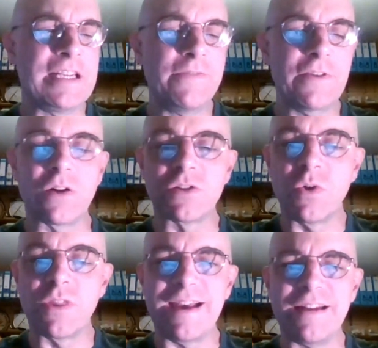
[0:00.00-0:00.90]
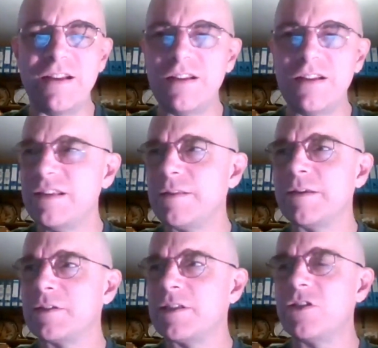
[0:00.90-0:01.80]
difficult, all that,
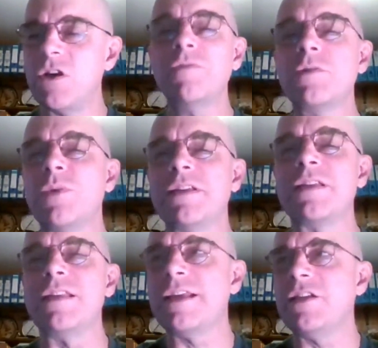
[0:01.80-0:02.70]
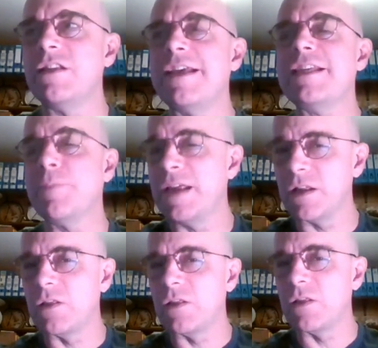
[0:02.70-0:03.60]
because Jehovah's Witnesses, they spend a
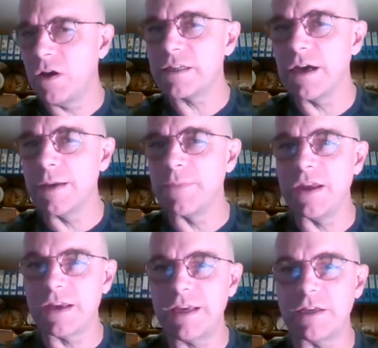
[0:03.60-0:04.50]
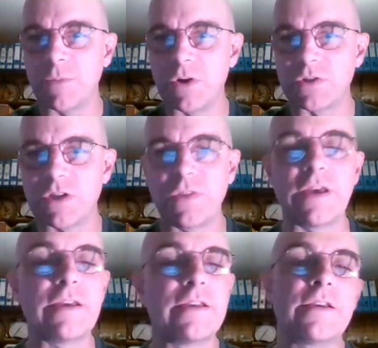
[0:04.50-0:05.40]
lot of time in their kingdom halls, don't they?